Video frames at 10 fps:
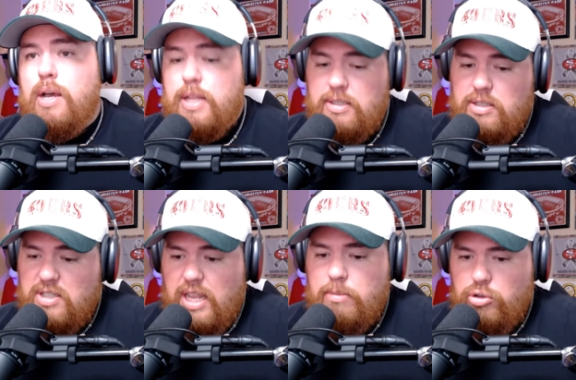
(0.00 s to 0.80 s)
That's the
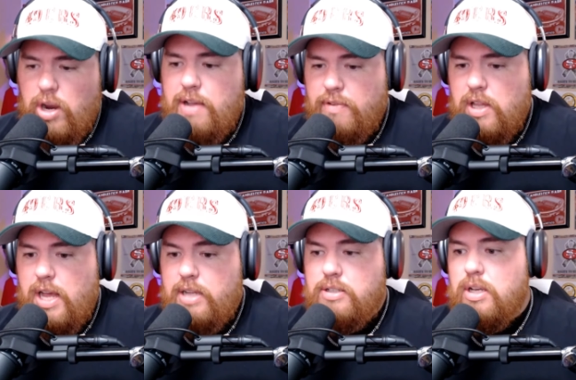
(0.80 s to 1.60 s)
same draft
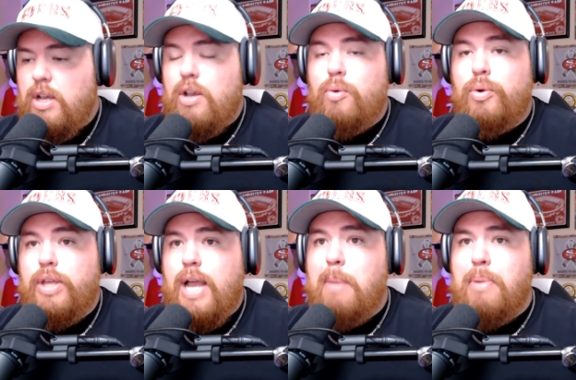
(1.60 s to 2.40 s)
class where they
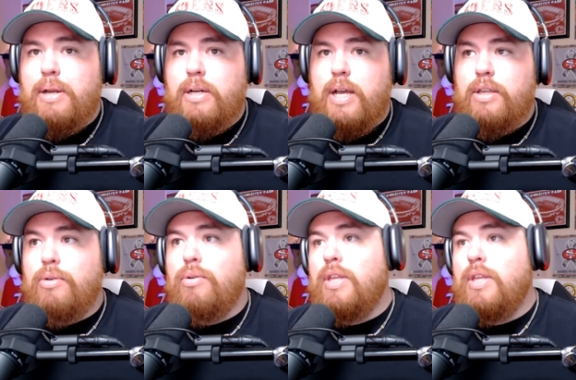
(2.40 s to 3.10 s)
got Brandon Aiyuk.